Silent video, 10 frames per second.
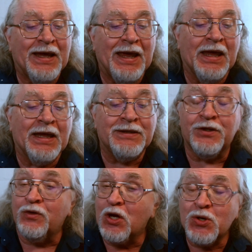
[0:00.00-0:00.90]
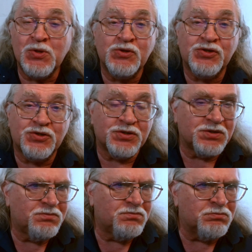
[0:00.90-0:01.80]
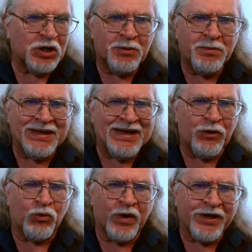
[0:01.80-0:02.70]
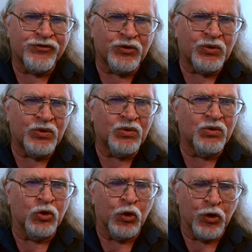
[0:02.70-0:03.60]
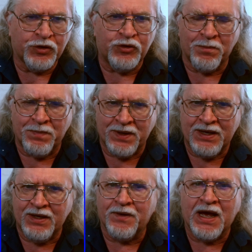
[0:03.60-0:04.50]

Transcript: At the nose, Mulba and Russell look to be,